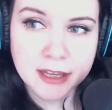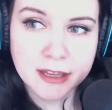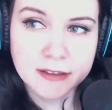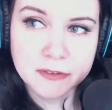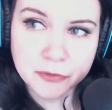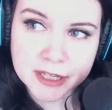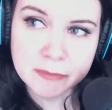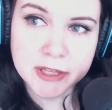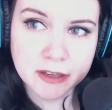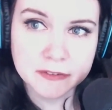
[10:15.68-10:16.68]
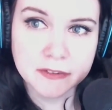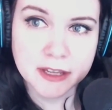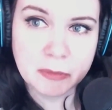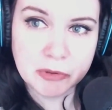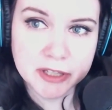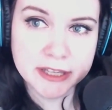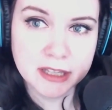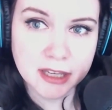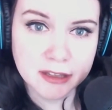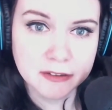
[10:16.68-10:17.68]
it's funny because like
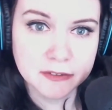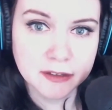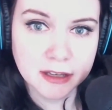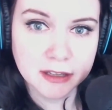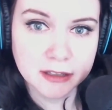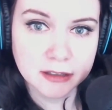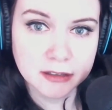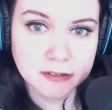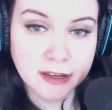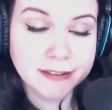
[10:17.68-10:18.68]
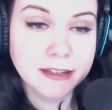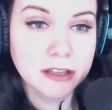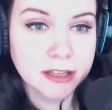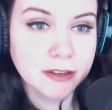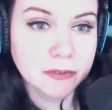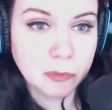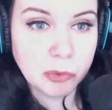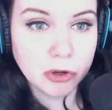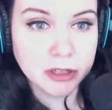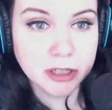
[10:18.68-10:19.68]
Brigitte is a technically a
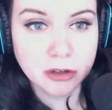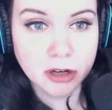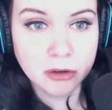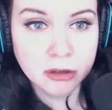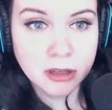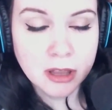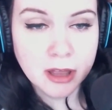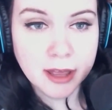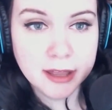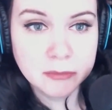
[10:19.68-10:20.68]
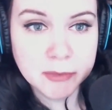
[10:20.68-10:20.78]
support hero, and yeah.